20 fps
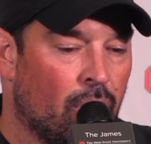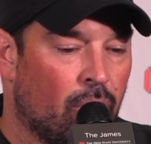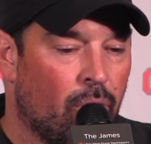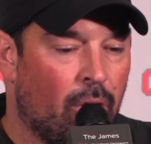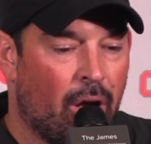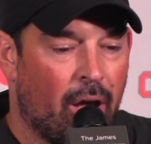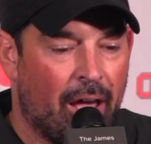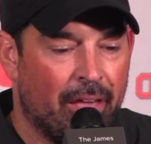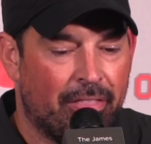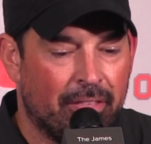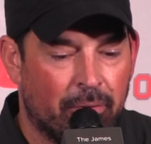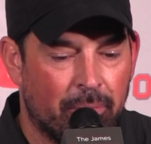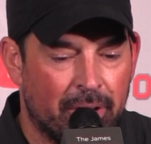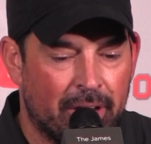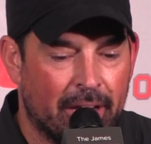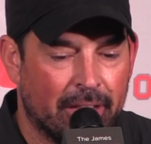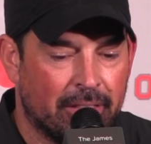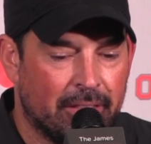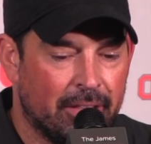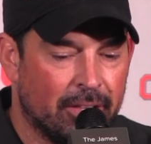Well, I think we
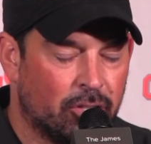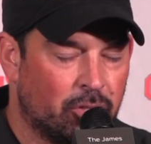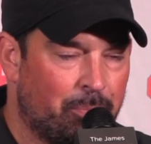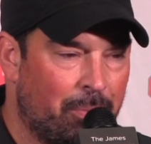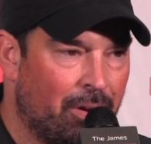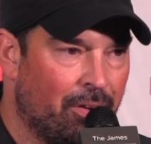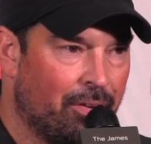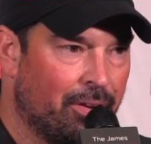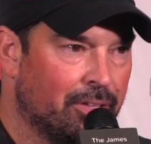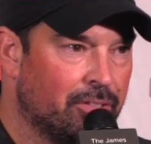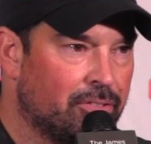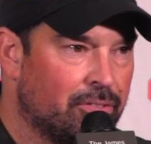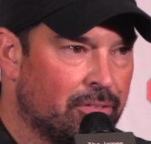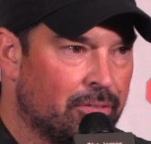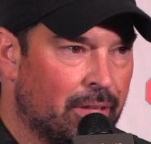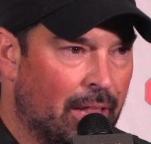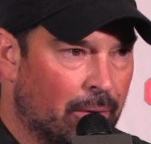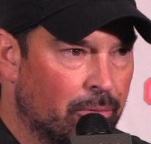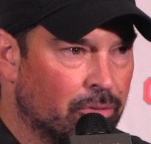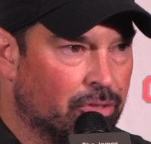got the experience,
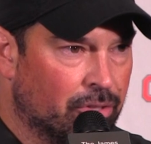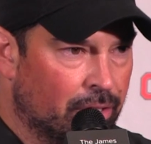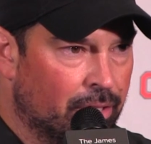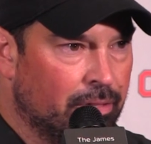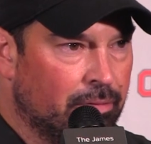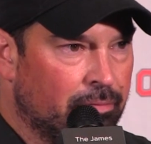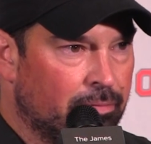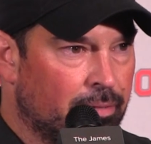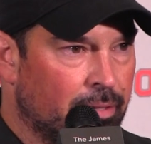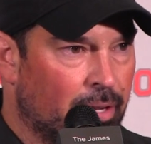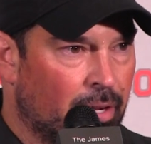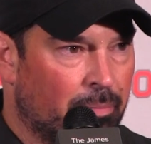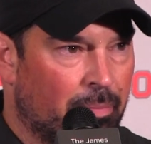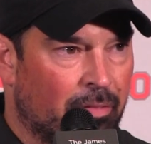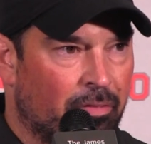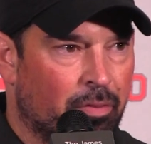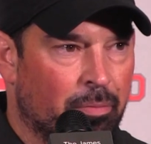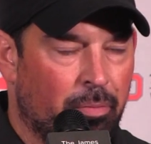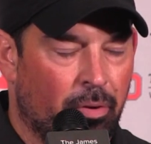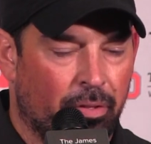and that was good. You know,
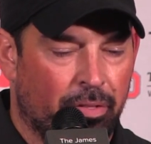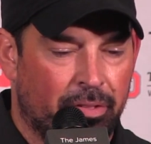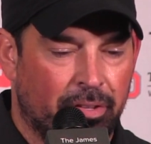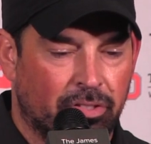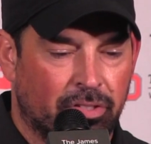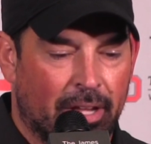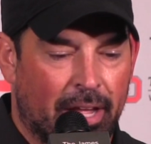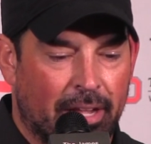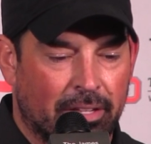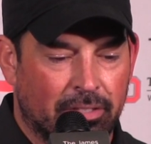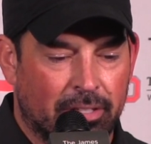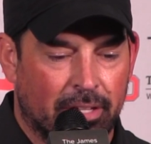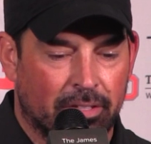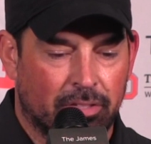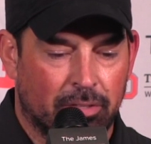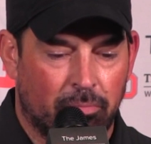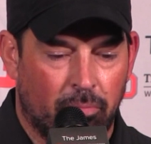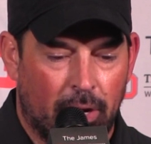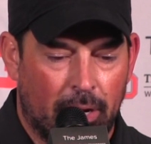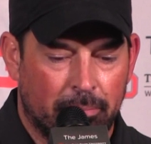but for both these guys, got
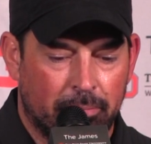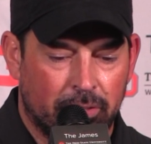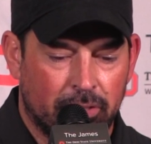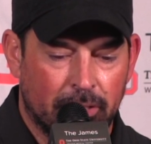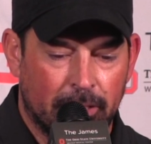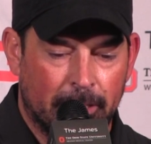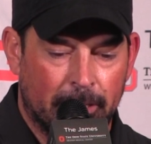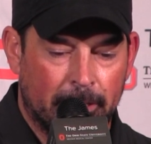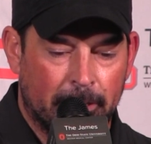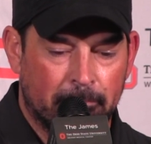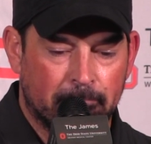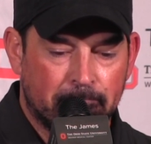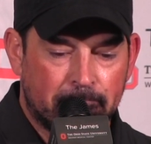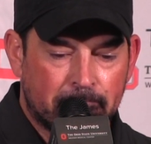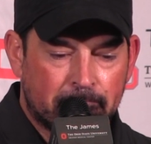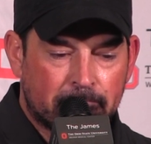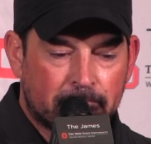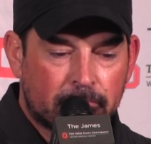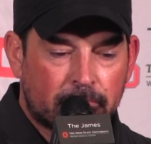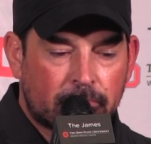some reps. Um,
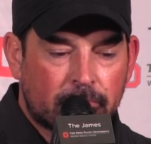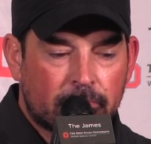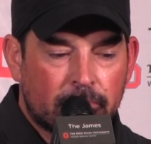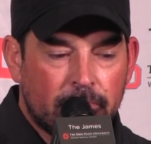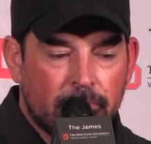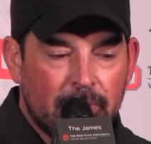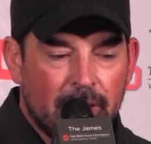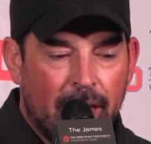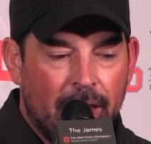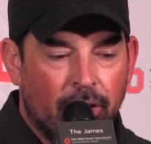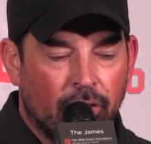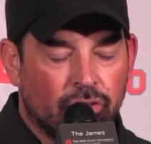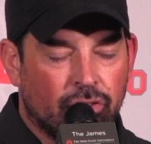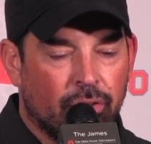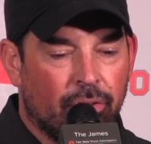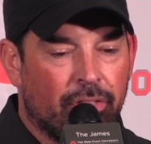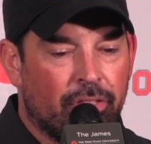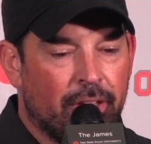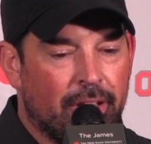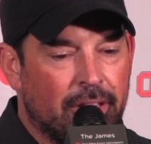I
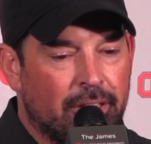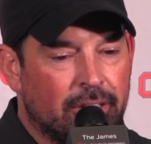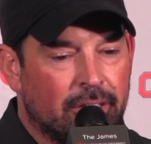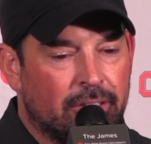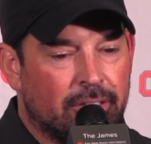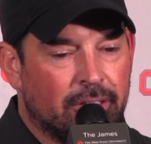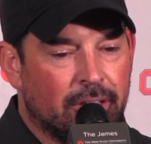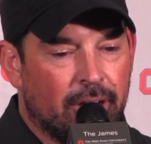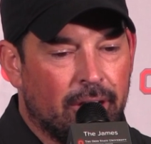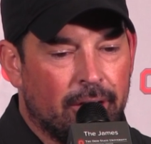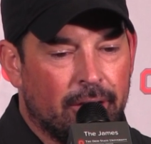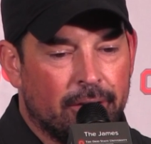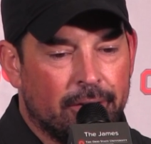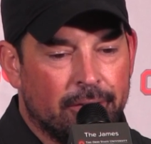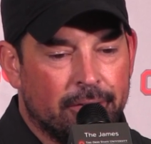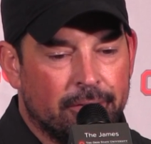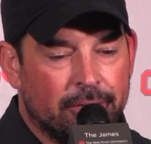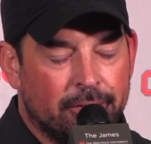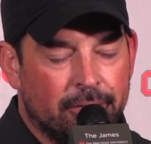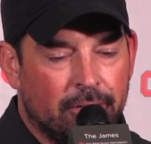also think that
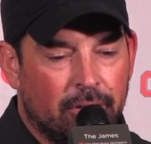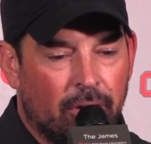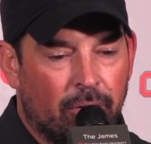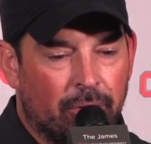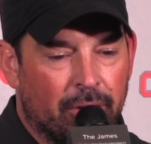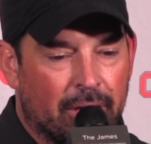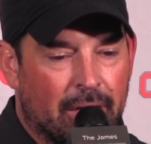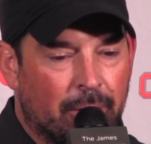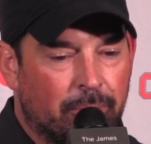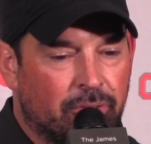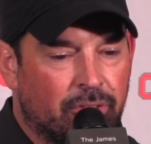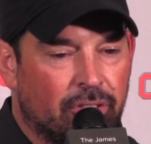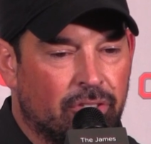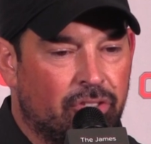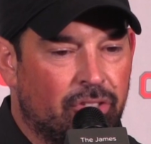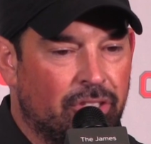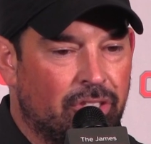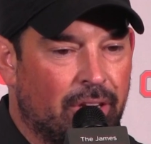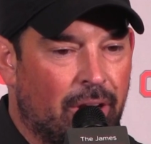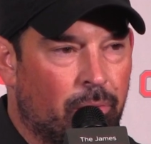uh, you know when it comes to
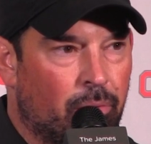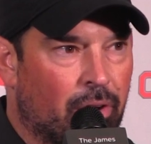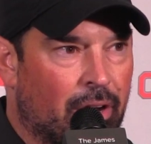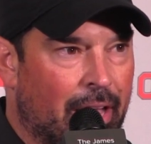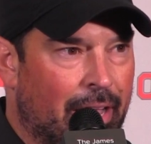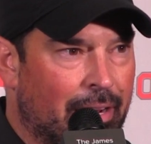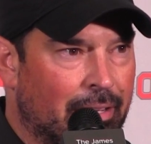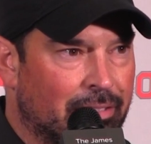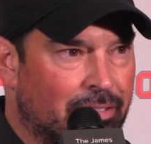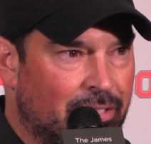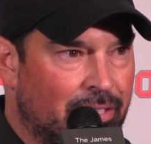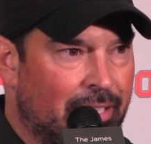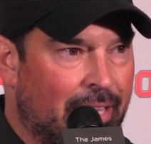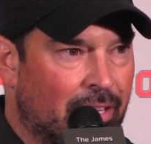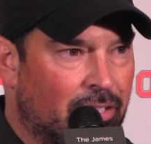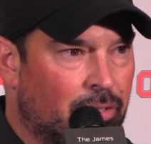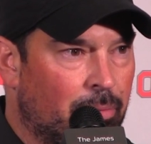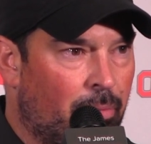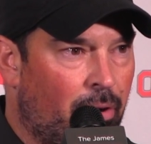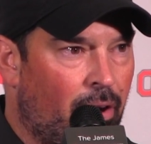CJ, we'll kind of see
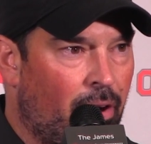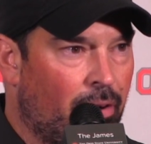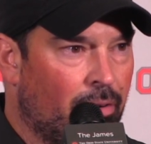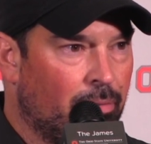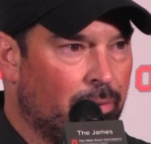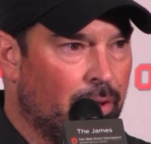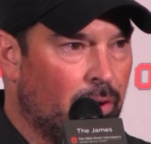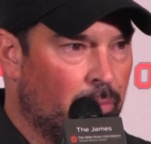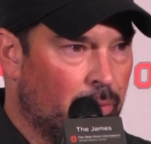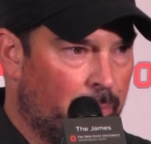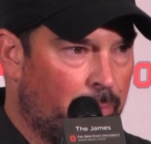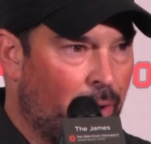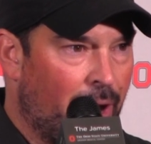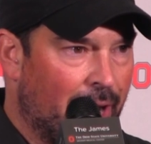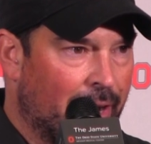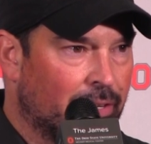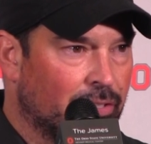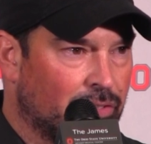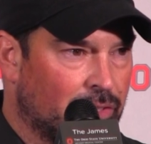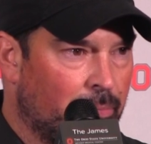that tomorrow. You know, we'll
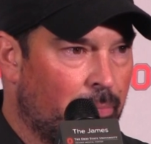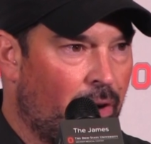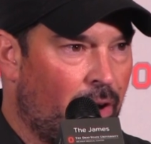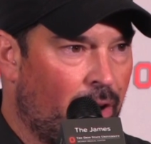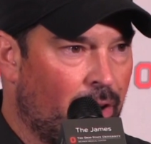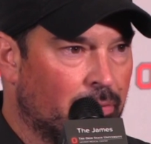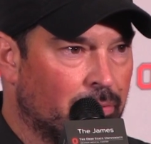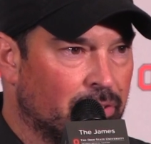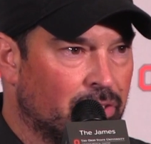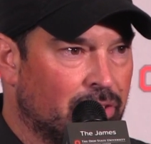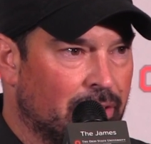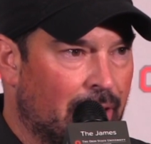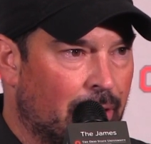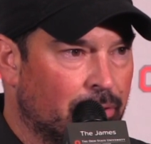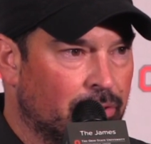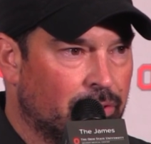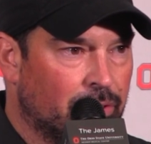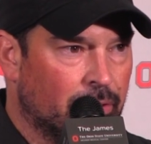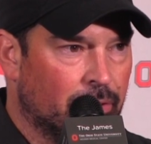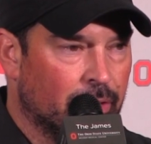practice tomorrow and see how
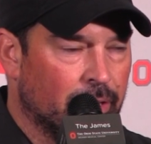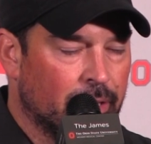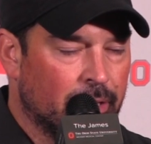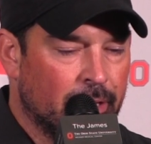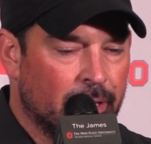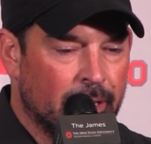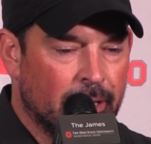he's doing